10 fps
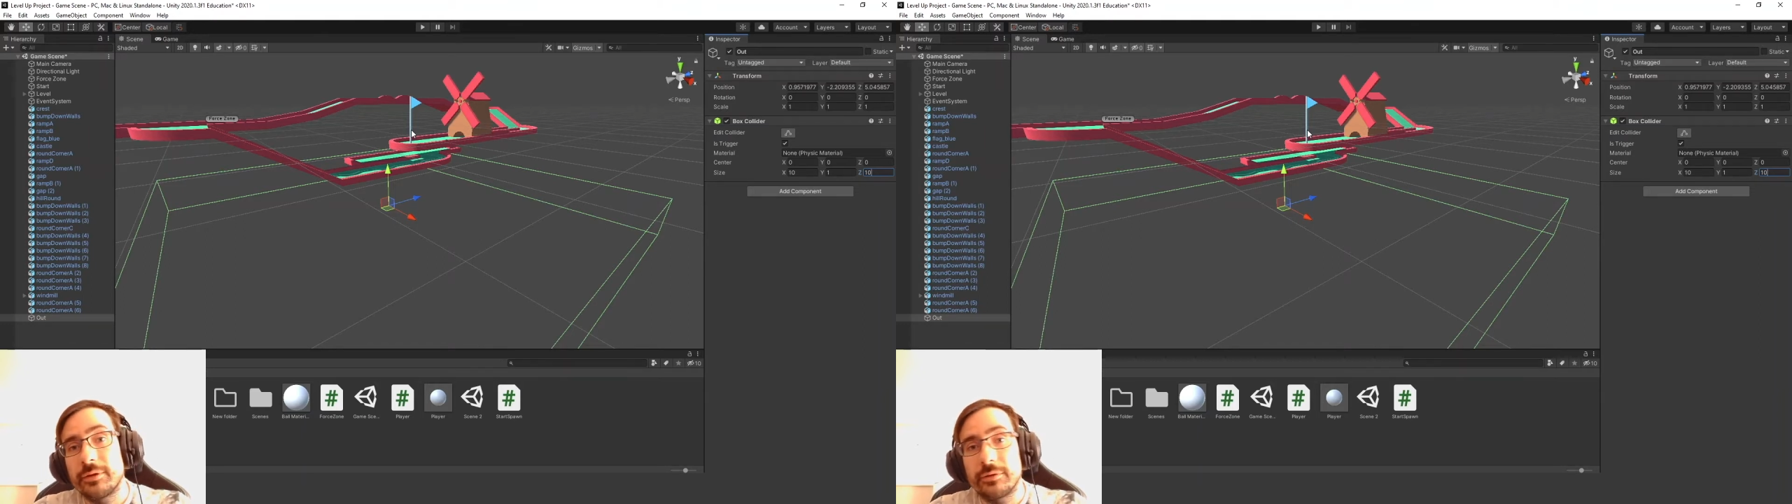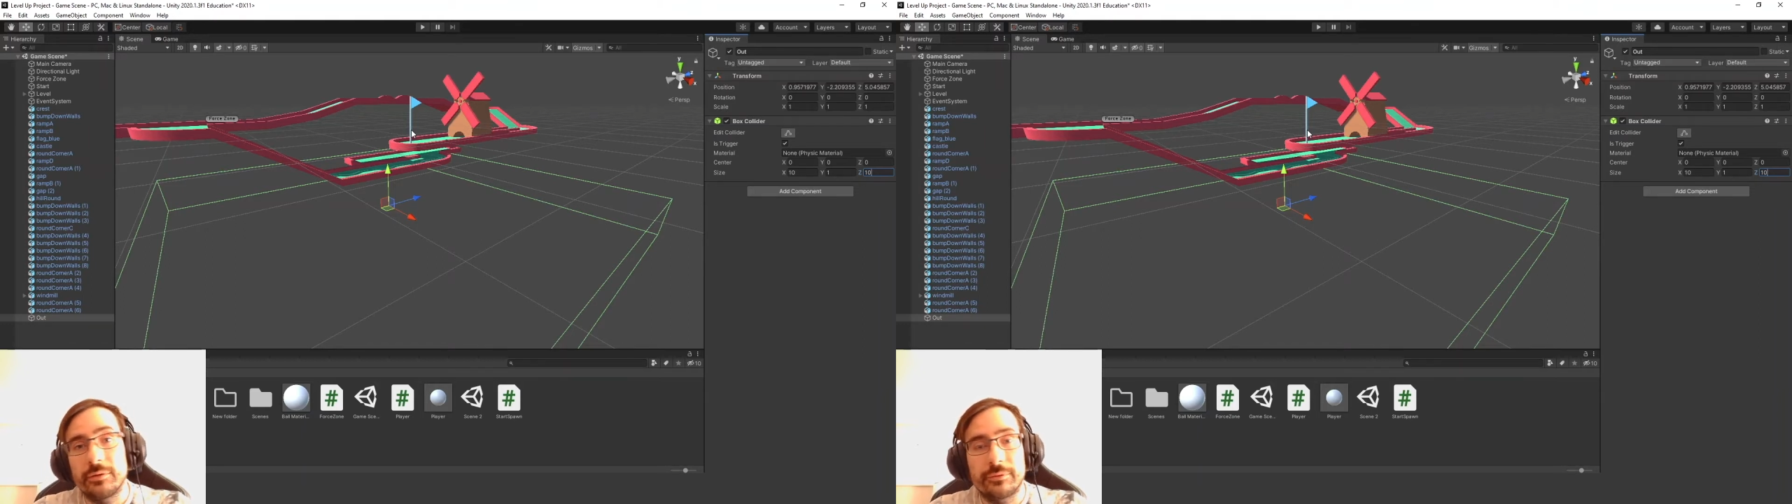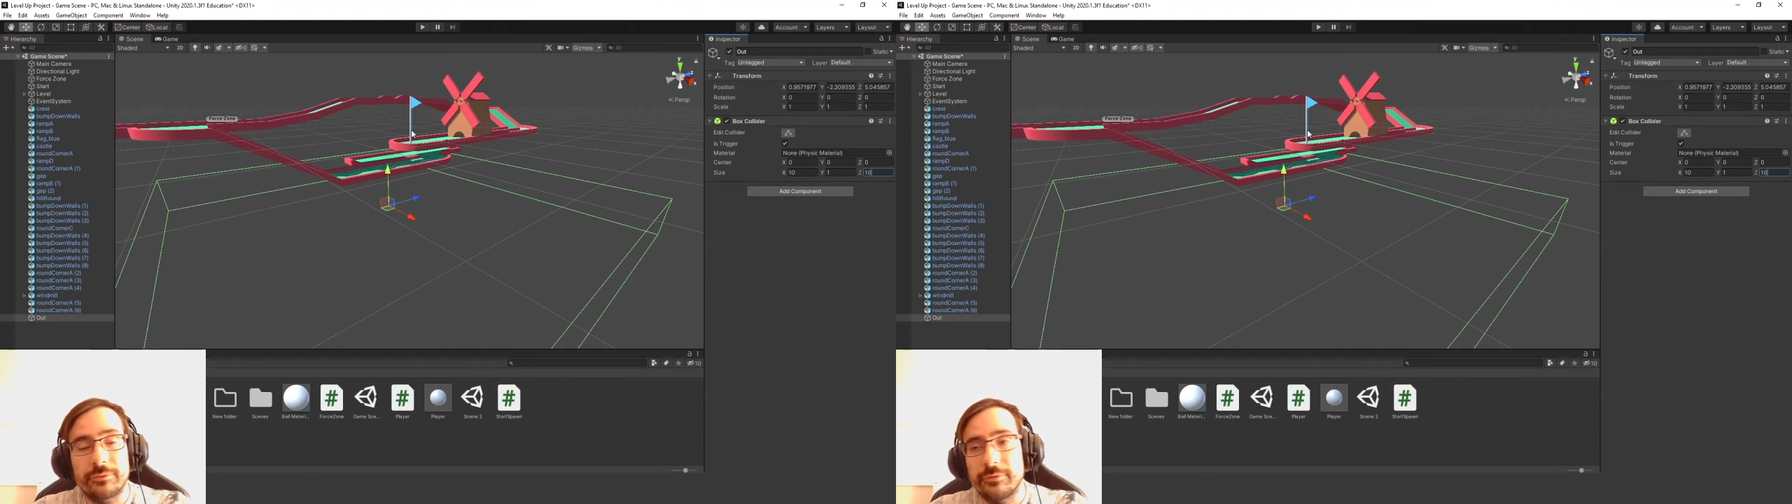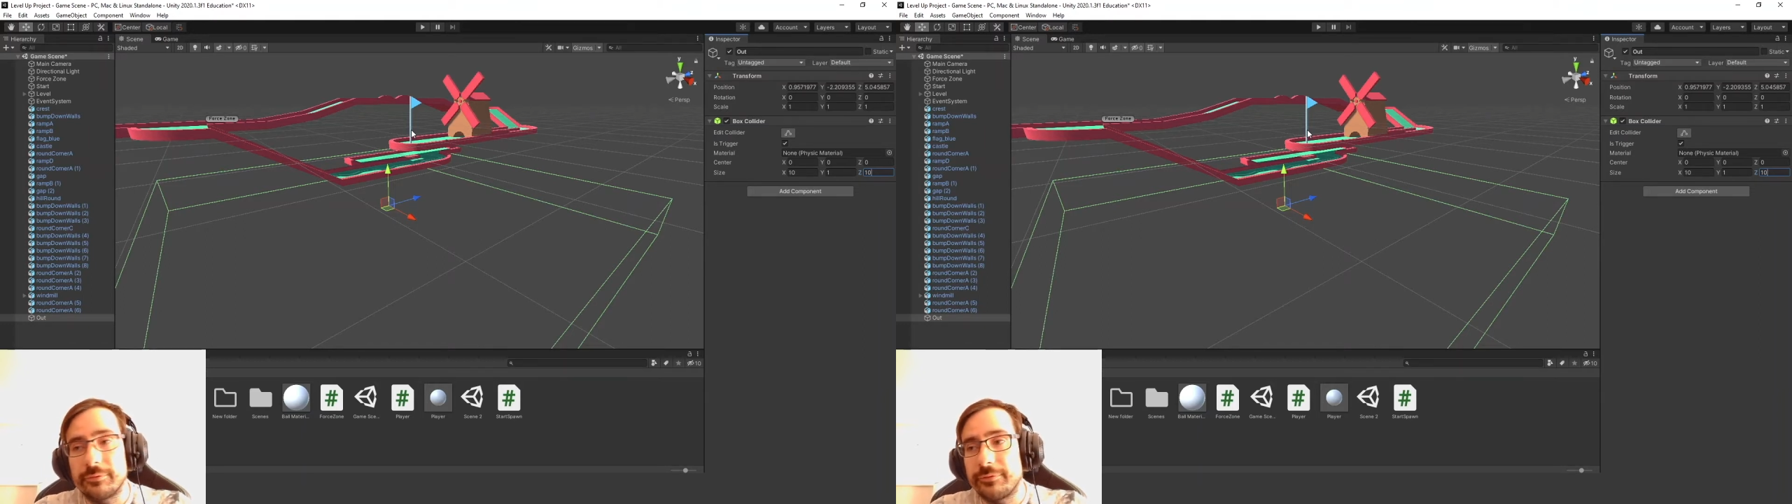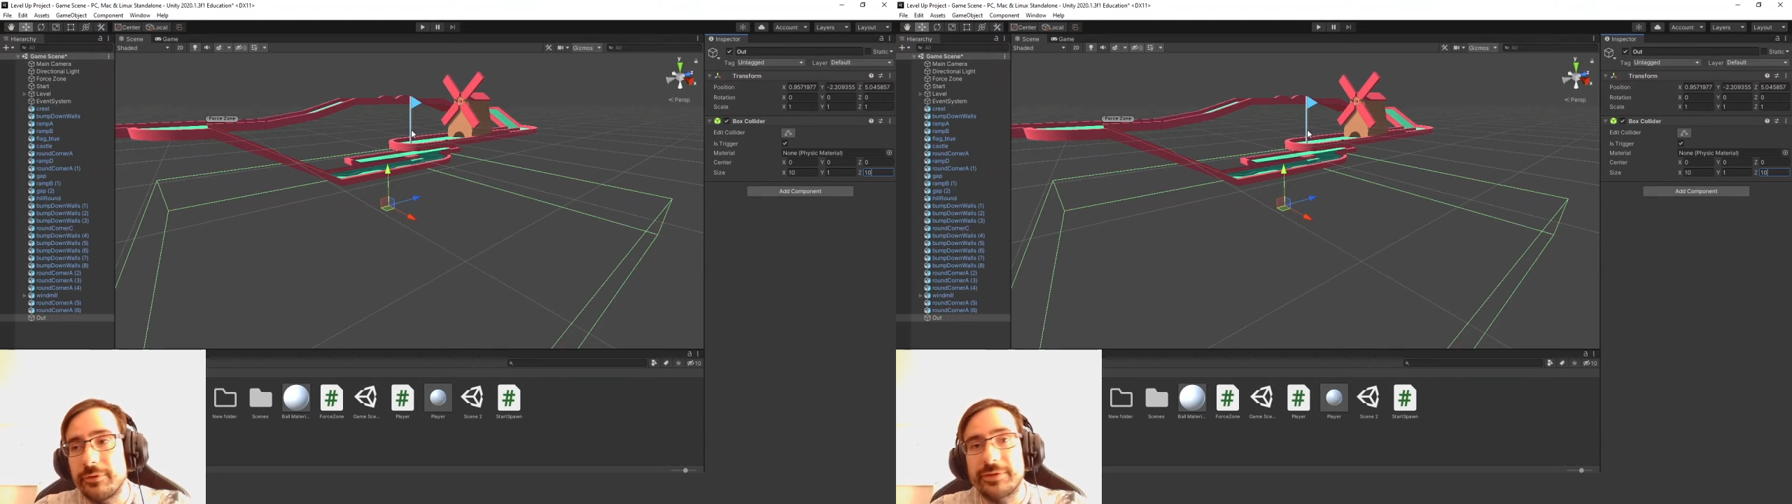lots of
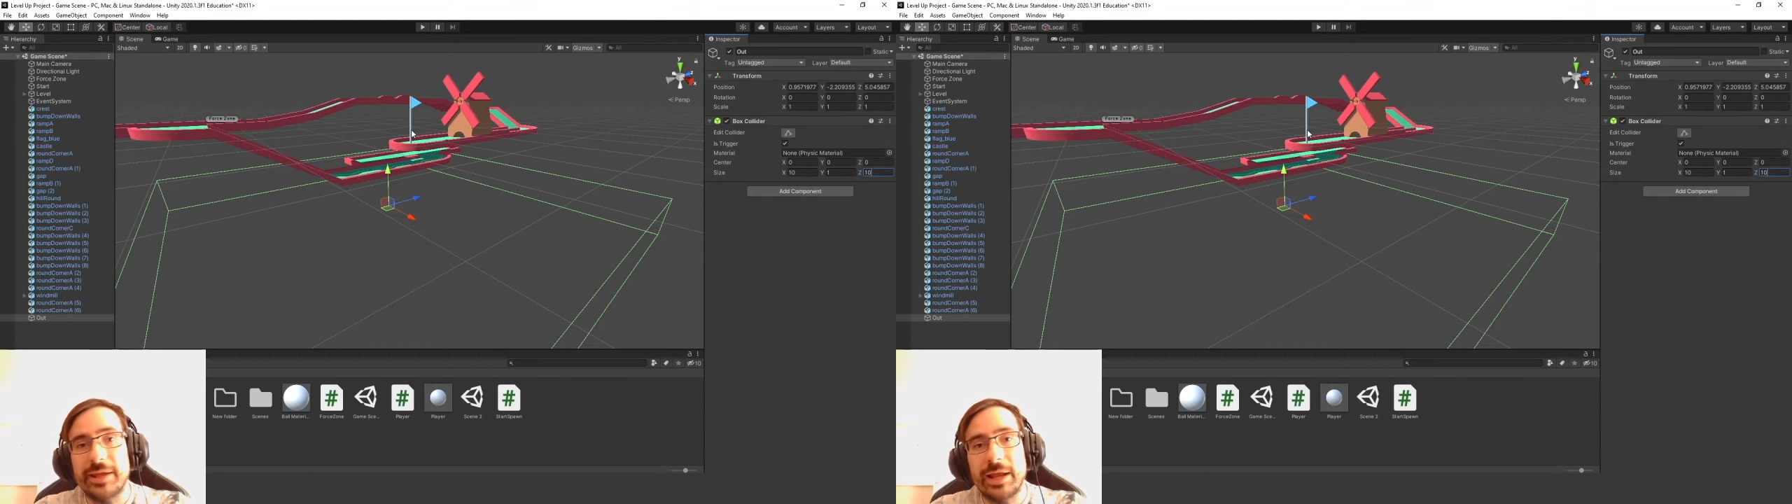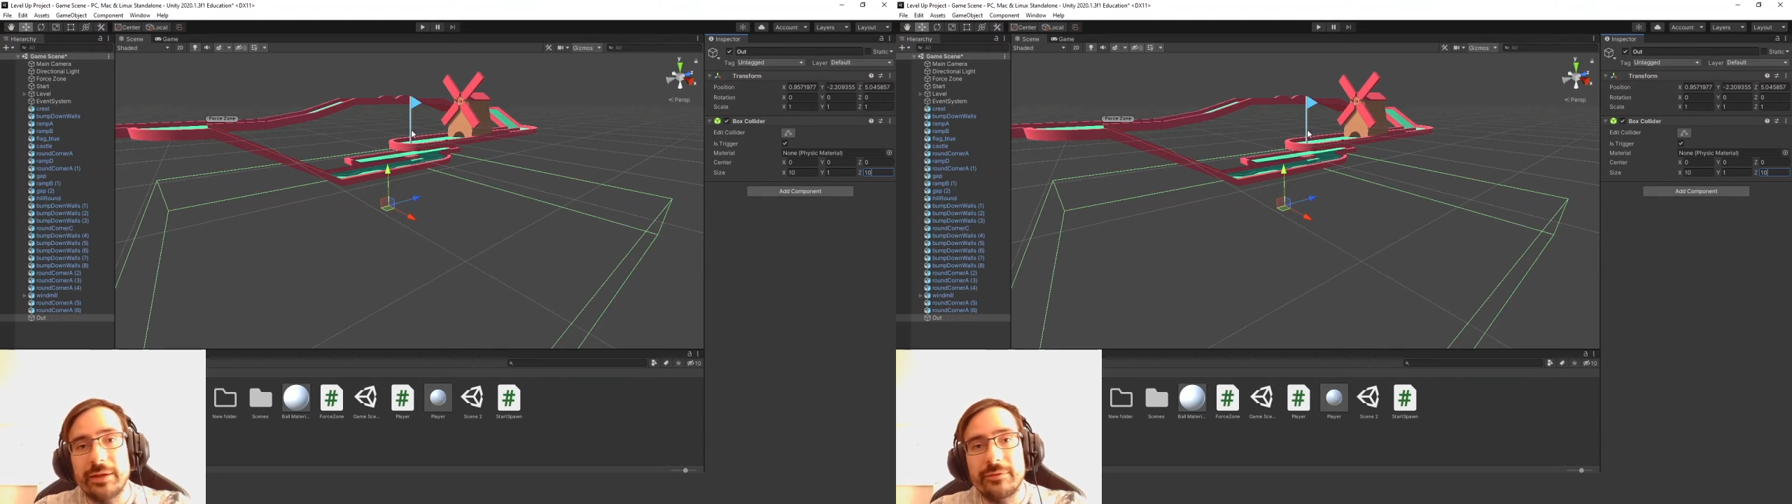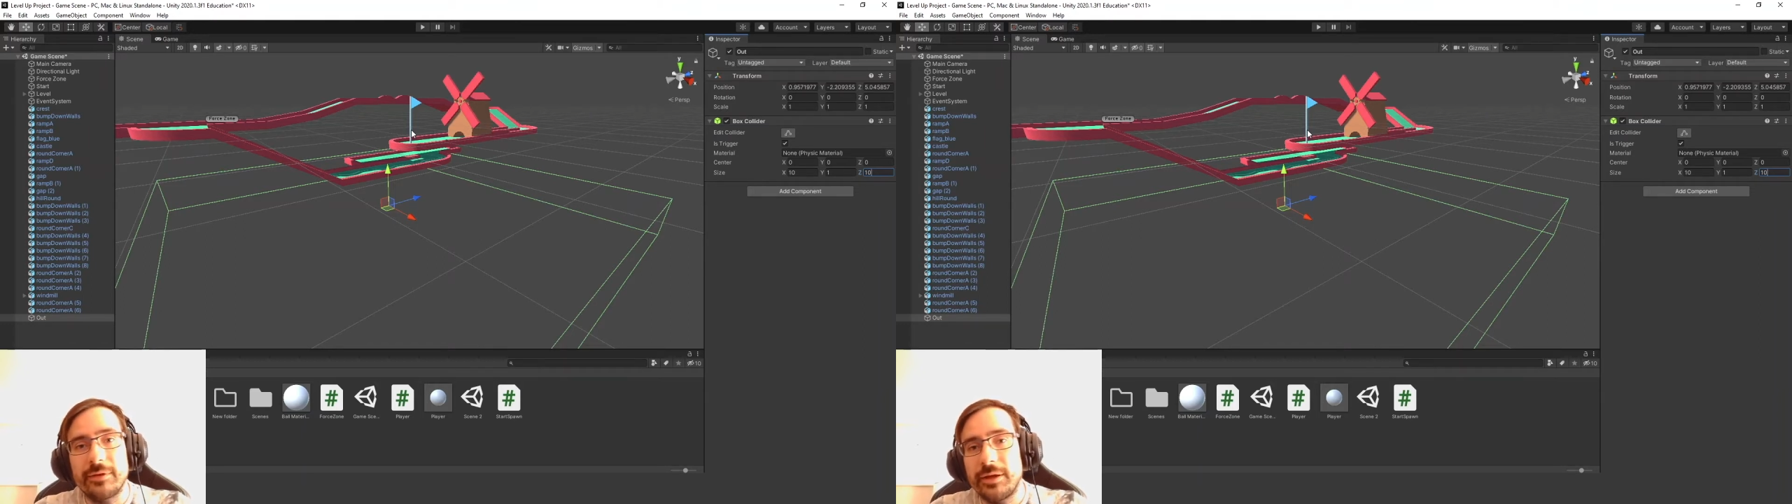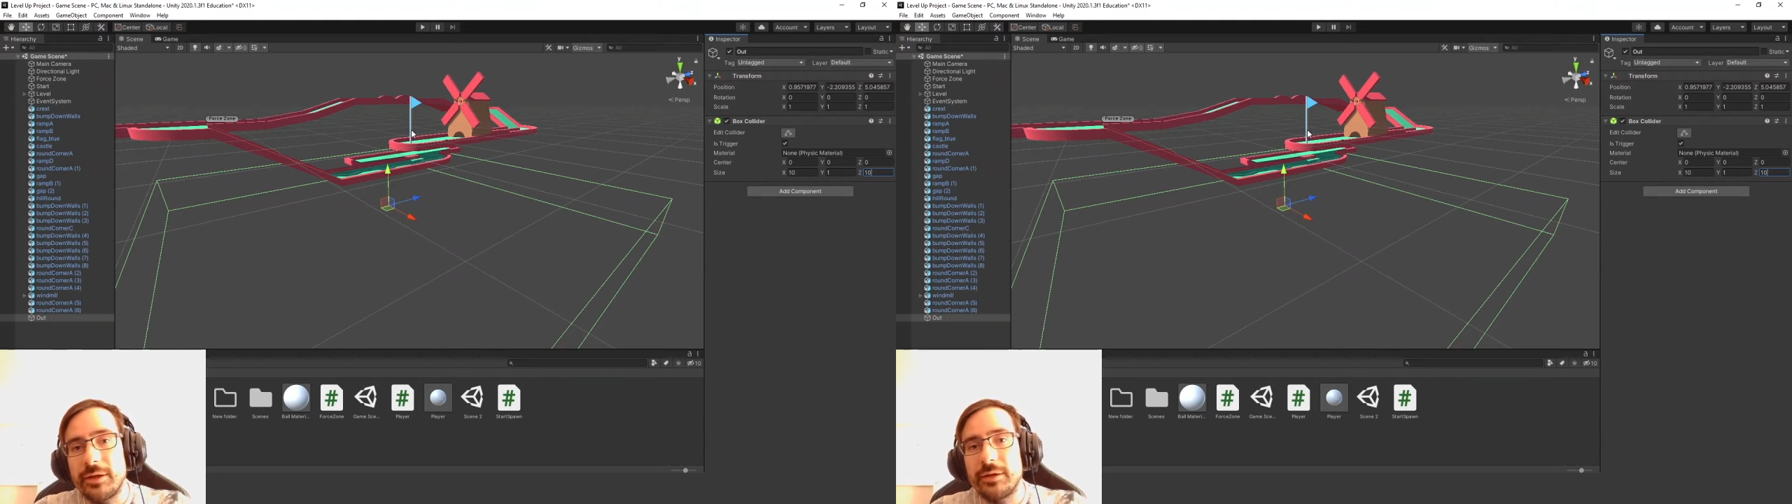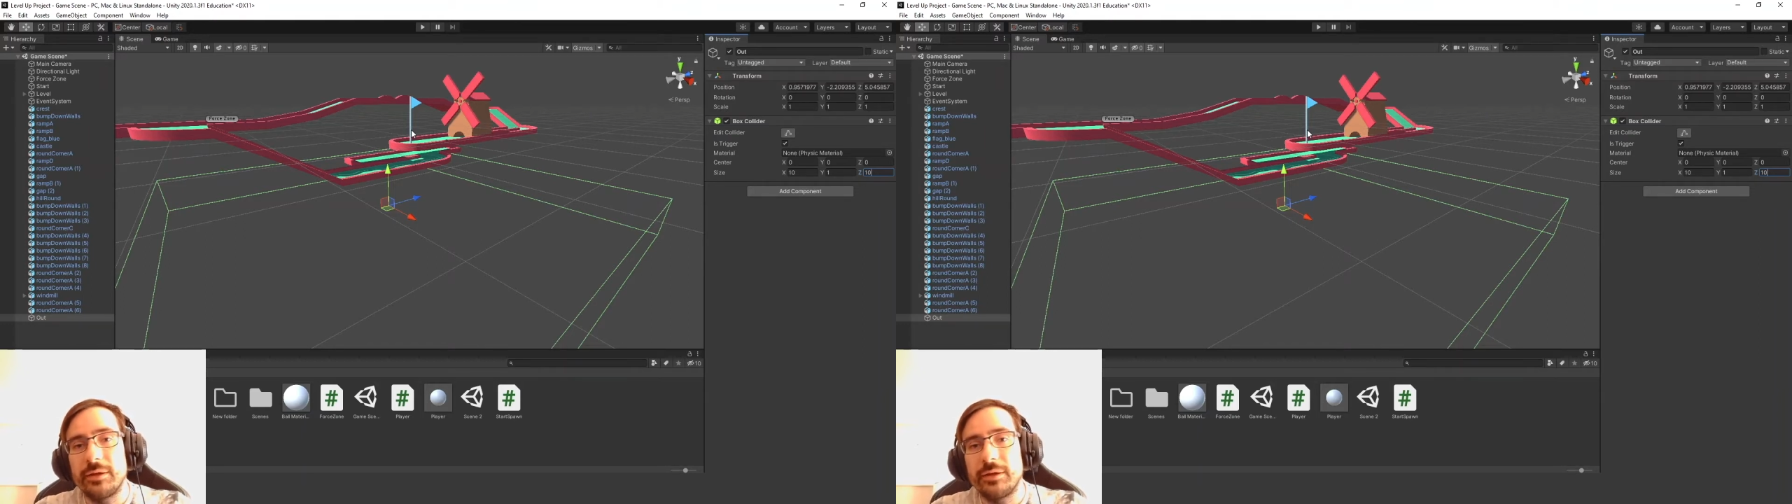verticality